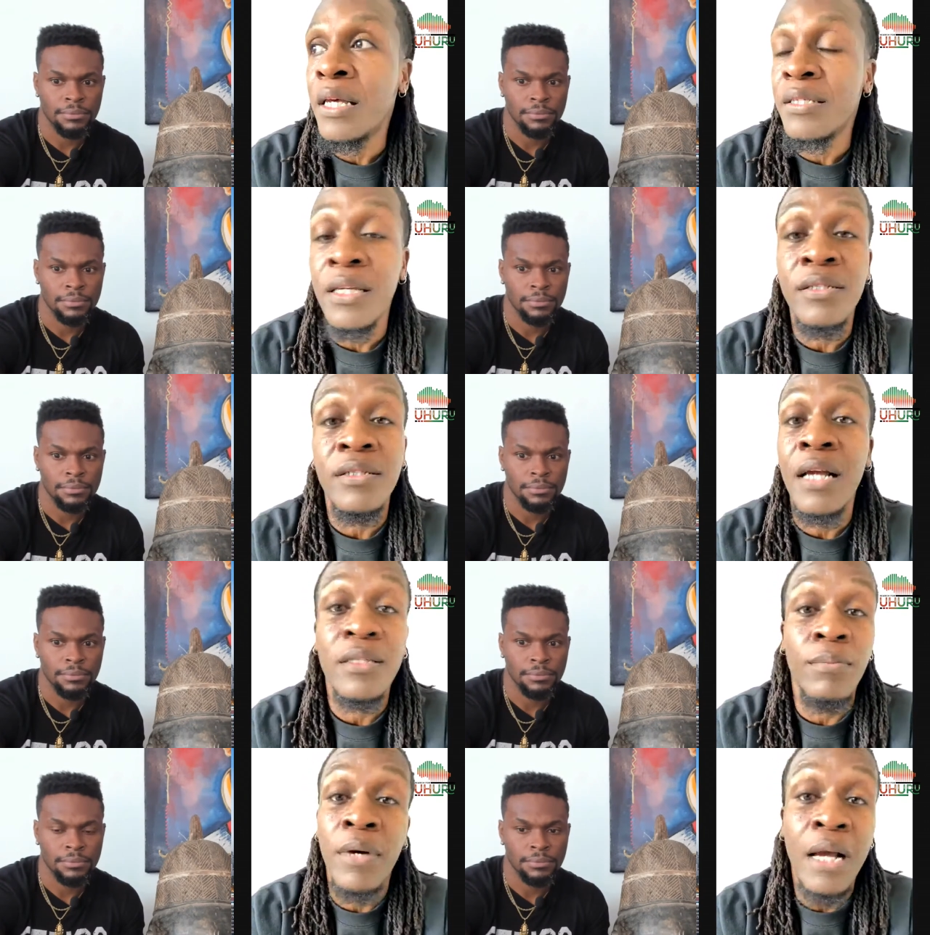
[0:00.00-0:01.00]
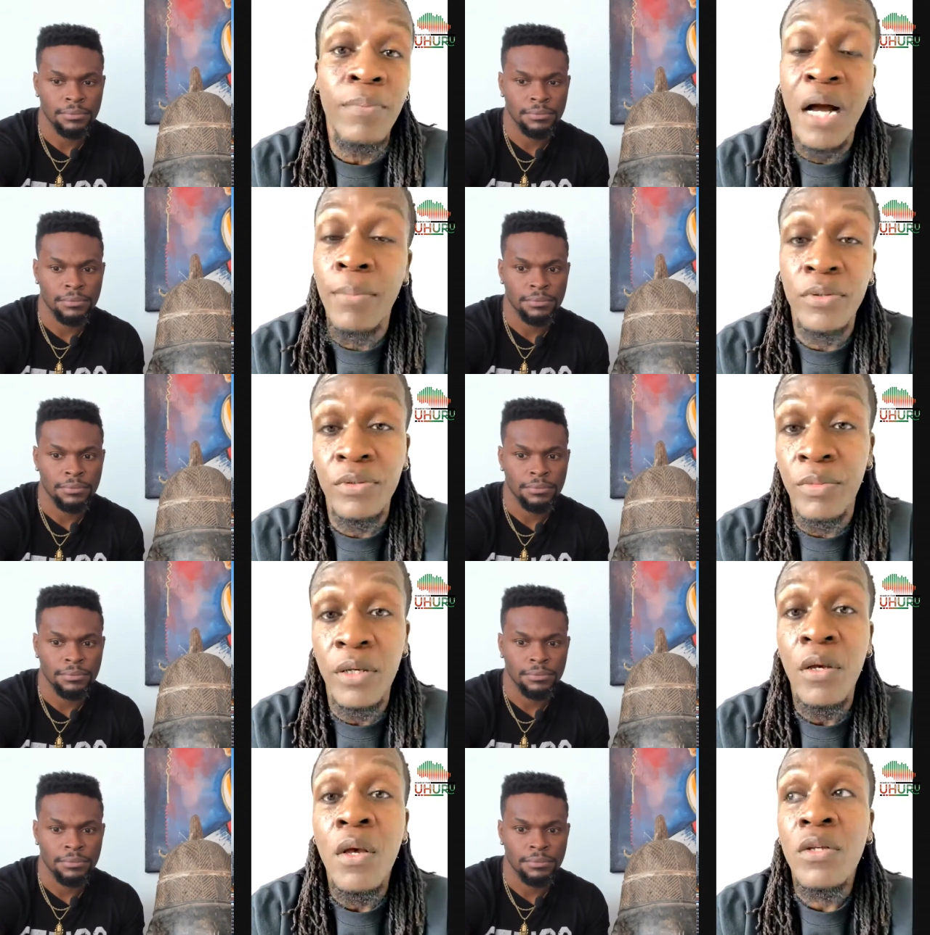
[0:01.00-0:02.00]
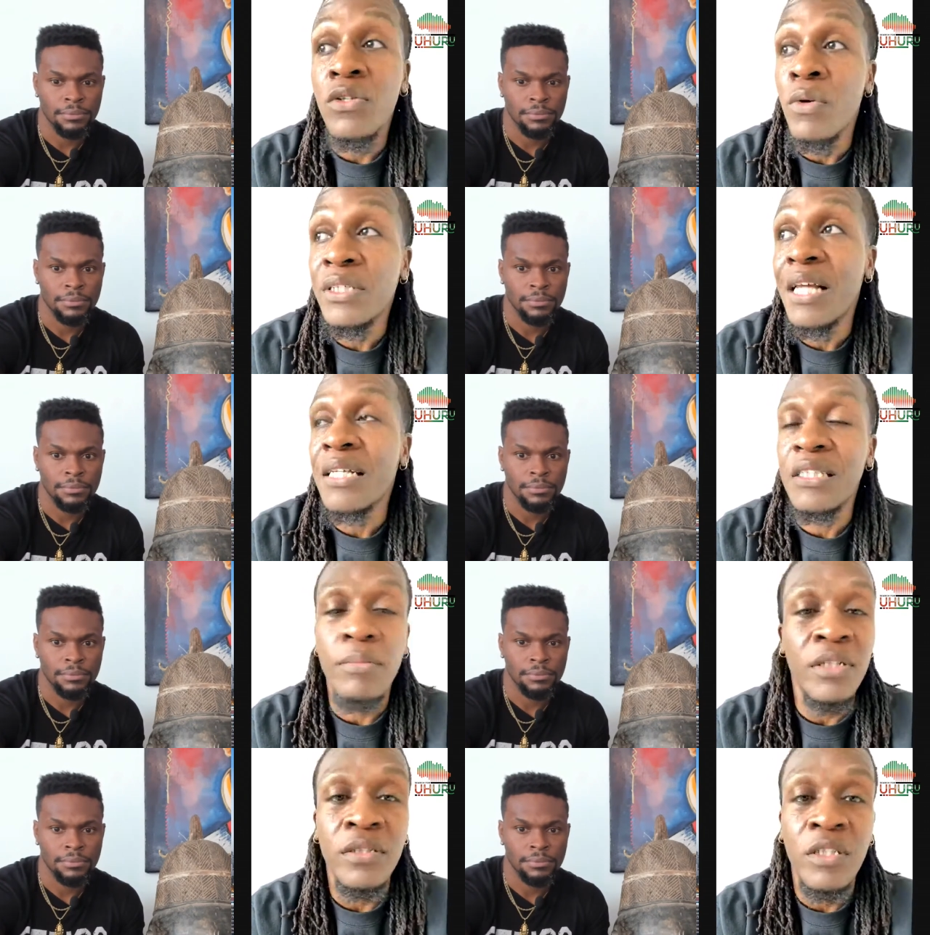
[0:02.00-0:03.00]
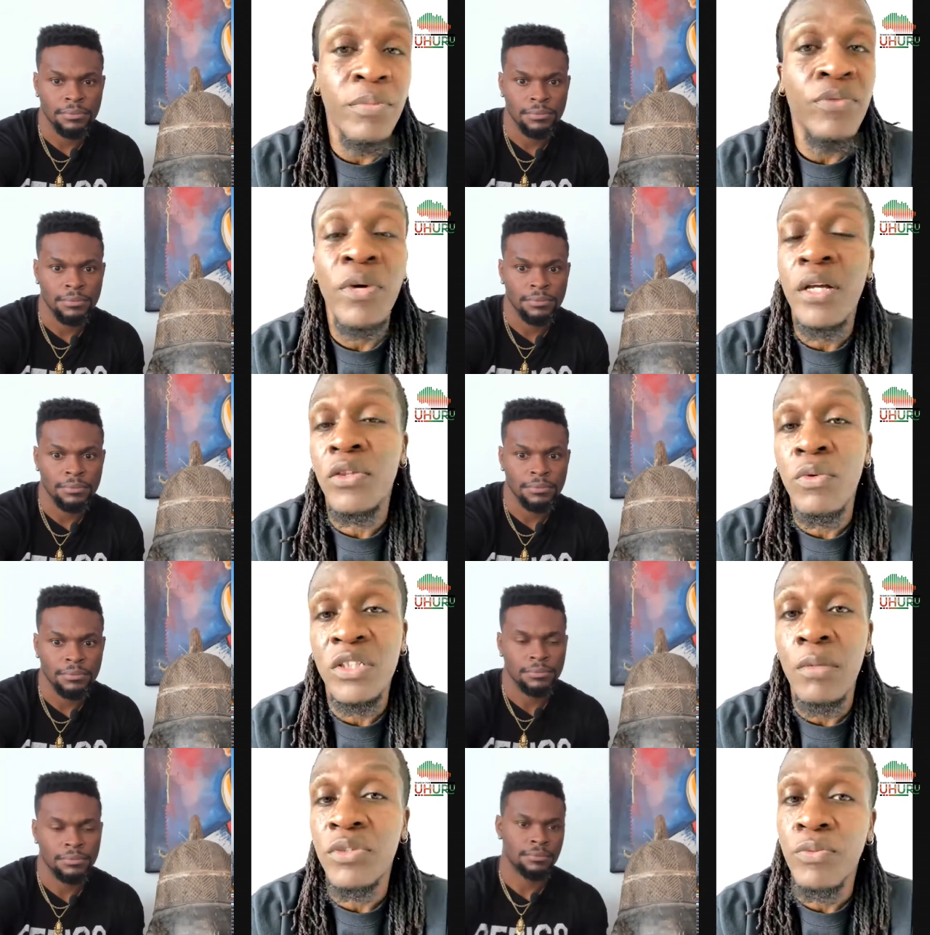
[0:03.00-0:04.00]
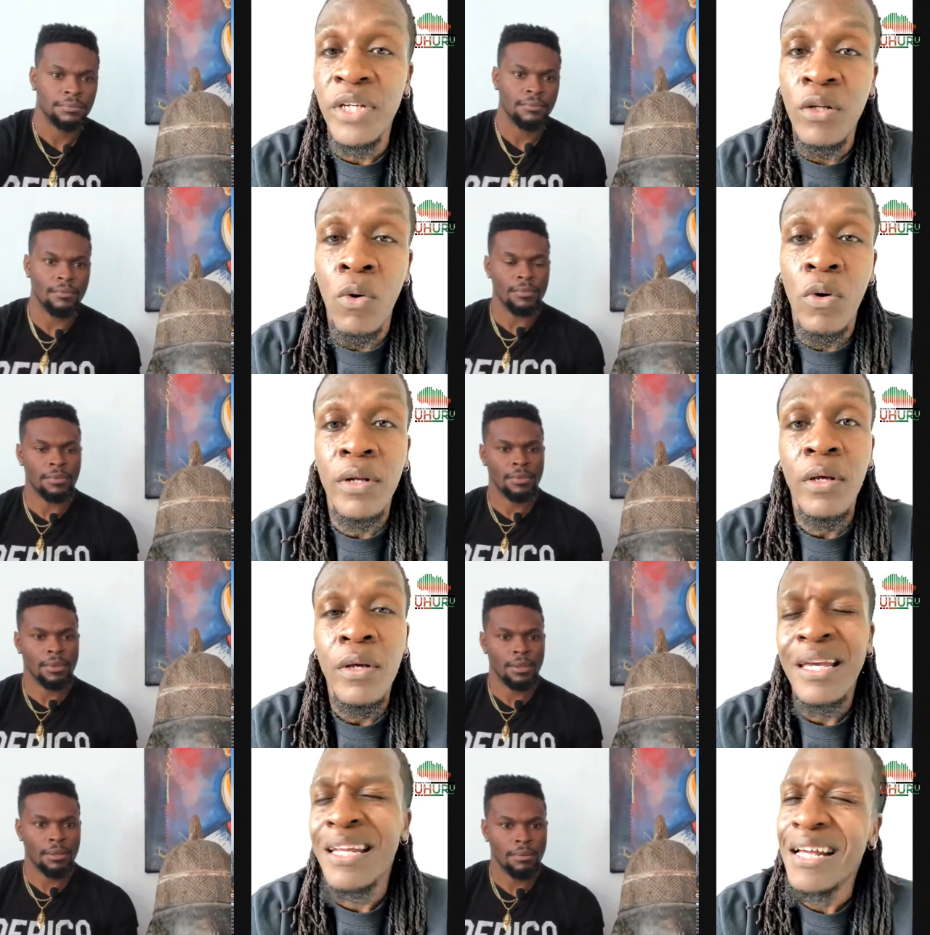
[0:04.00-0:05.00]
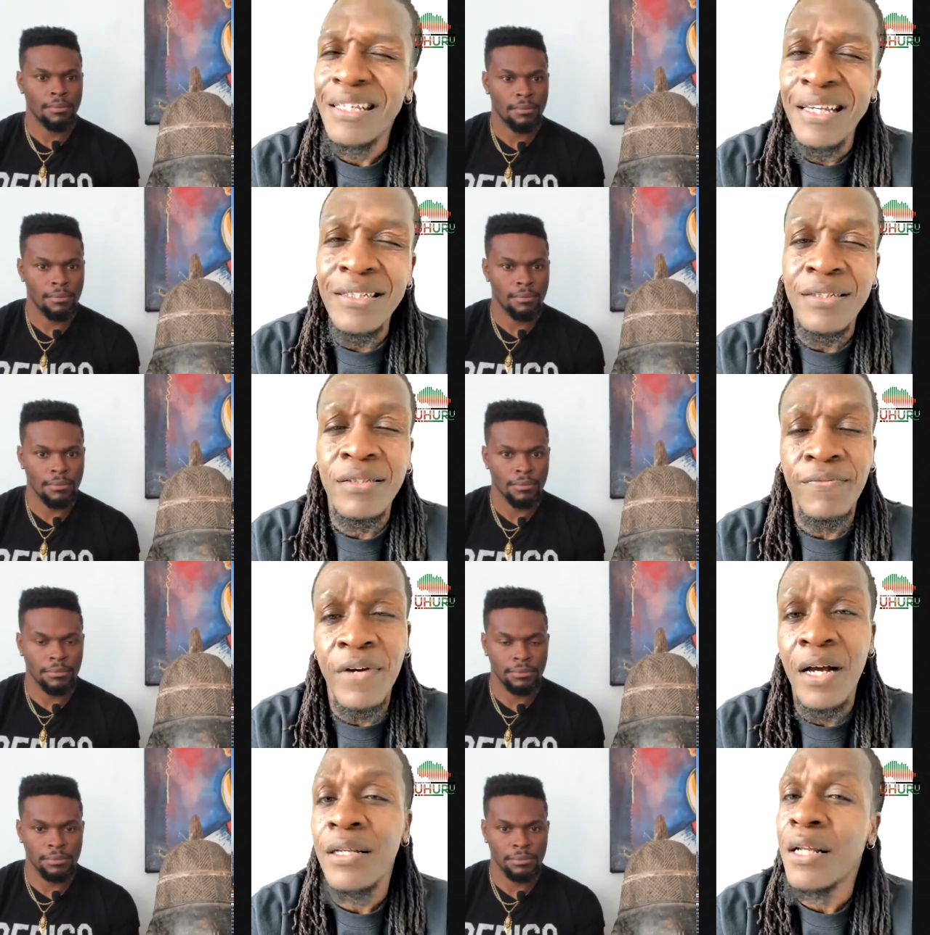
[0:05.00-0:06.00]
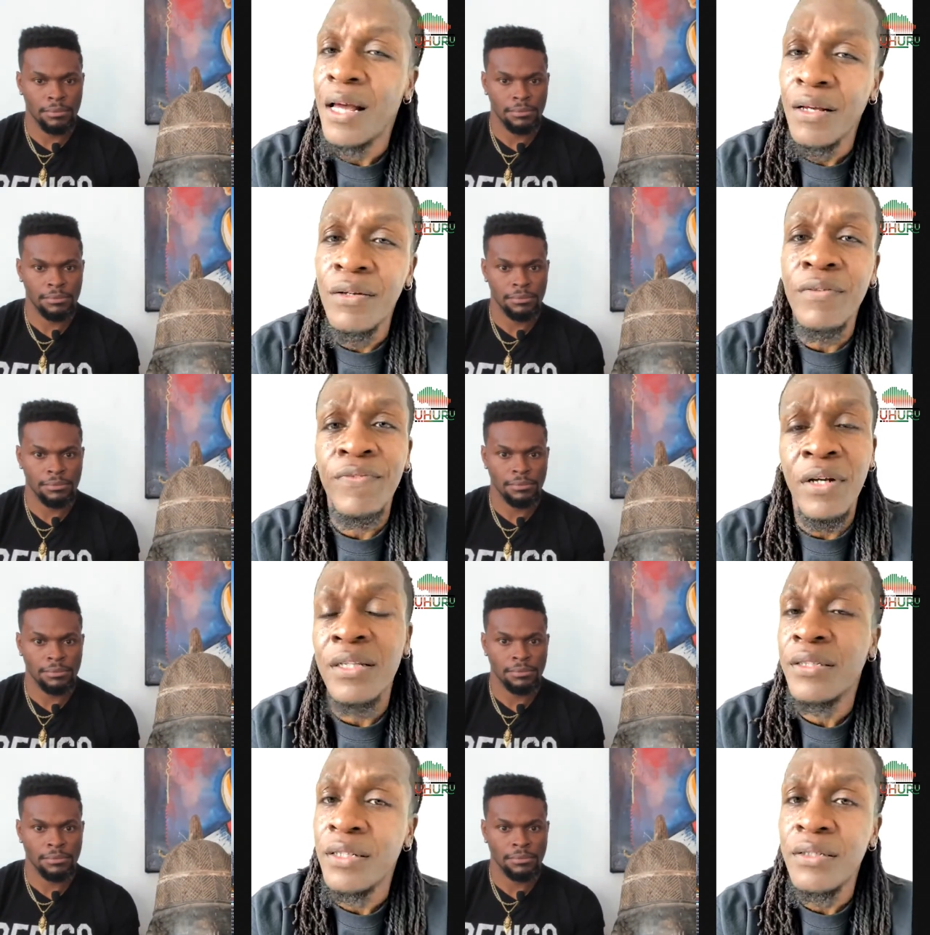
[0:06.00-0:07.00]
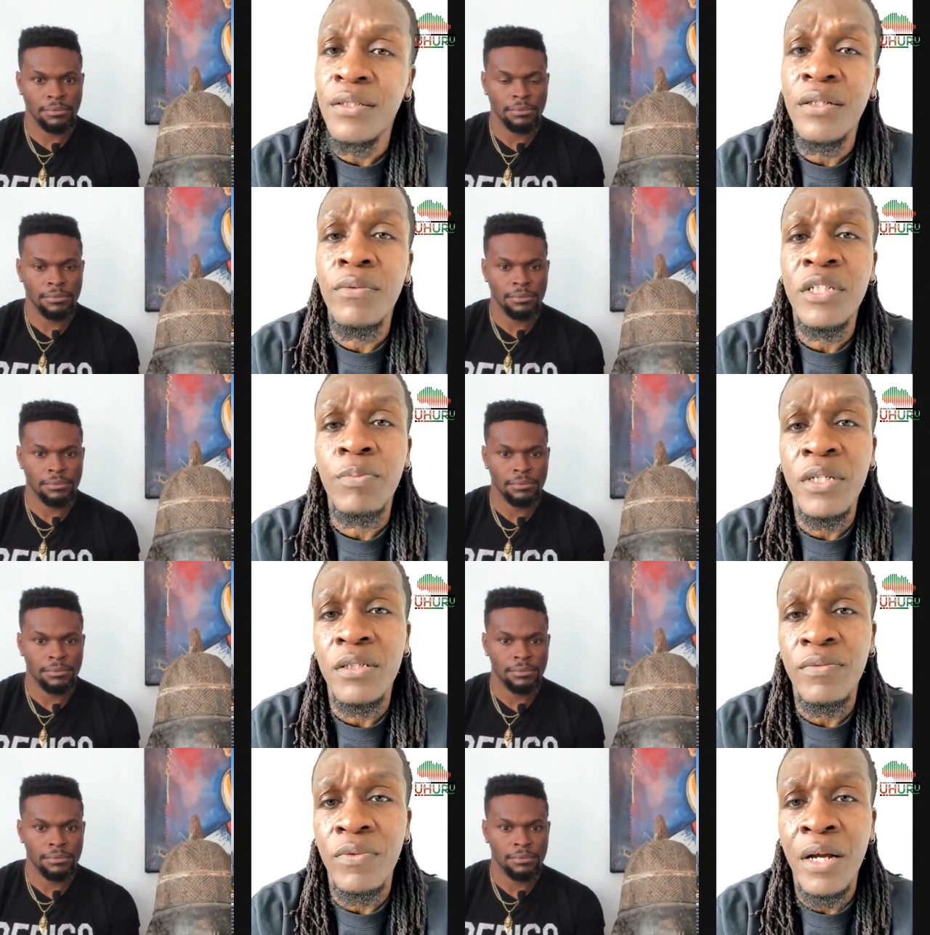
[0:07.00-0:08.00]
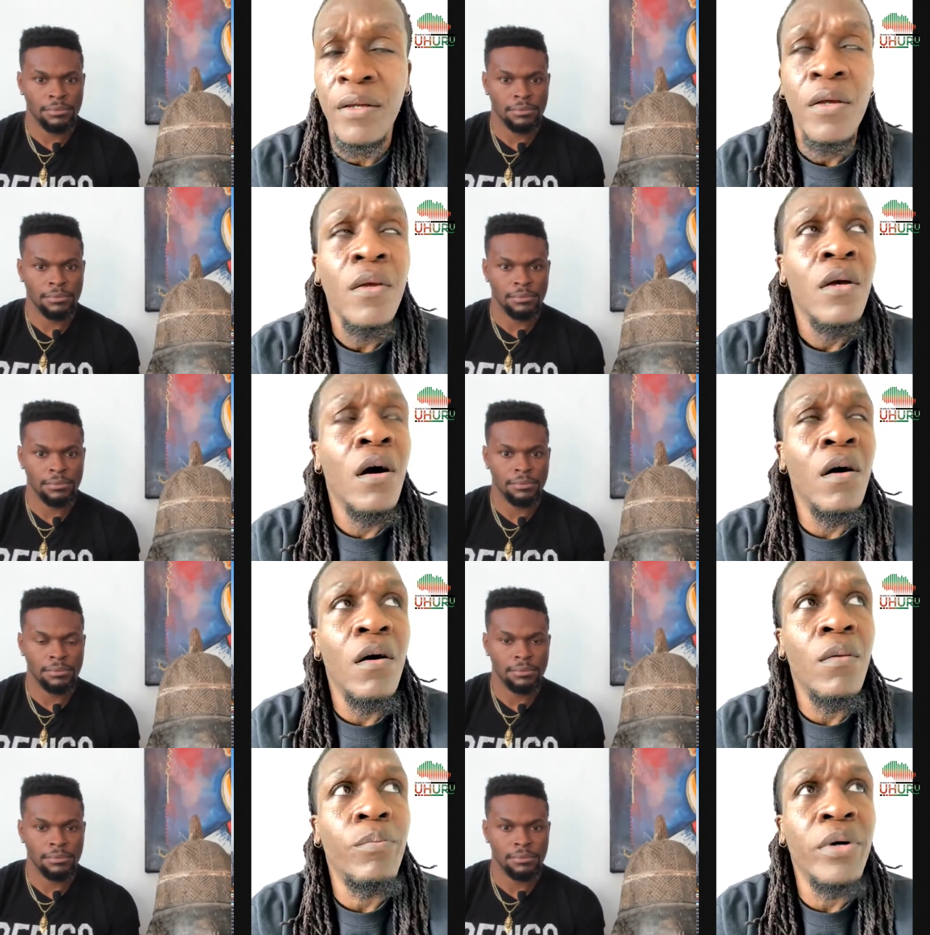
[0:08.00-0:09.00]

Speaker 1: it's it's like the Black Bible to me. So it's not something just to be read through. or something to read on. It ain't the easiest to find, and I ain't gonna front. This shit is a little expensive, right? Um,